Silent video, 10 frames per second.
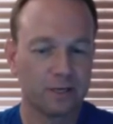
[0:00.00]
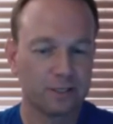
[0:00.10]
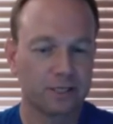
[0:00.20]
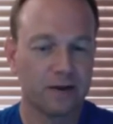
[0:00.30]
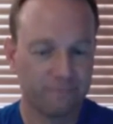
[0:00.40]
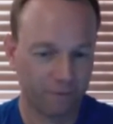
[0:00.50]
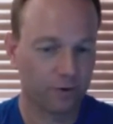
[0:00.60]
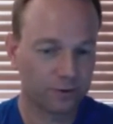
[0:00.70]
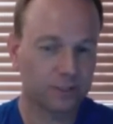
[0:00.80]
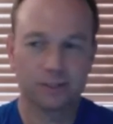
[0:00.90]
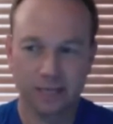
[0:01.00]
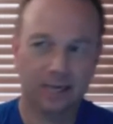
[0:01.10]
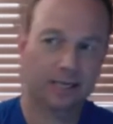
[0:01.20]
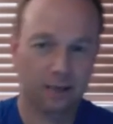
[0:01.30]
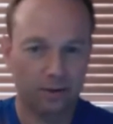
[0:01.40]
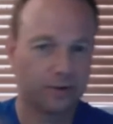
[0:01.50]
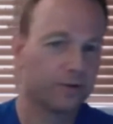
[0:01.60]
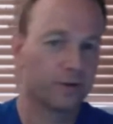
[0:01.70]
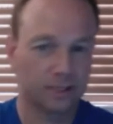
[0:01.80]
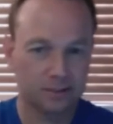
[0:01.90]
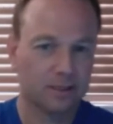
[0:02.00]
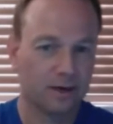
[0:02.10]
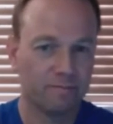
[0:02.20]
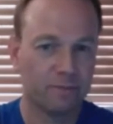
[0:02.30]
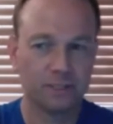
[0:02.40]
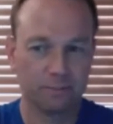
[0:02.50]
project at first because you got to get all the NuGet stuff,